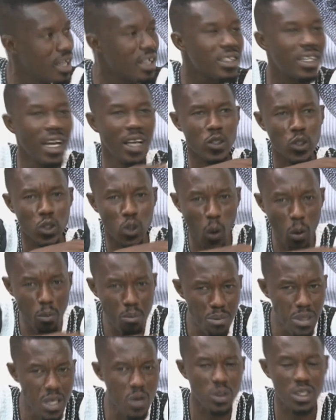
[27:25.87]
They are so
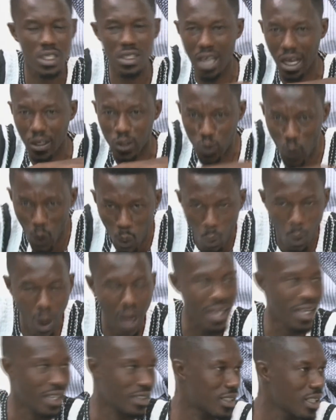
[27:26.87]
mute, they are so
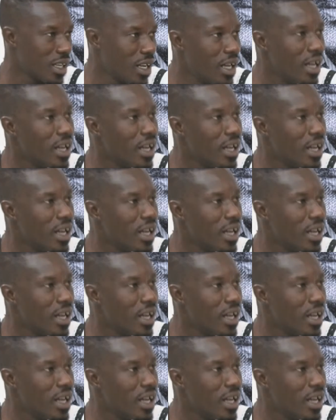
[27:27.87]
quiet.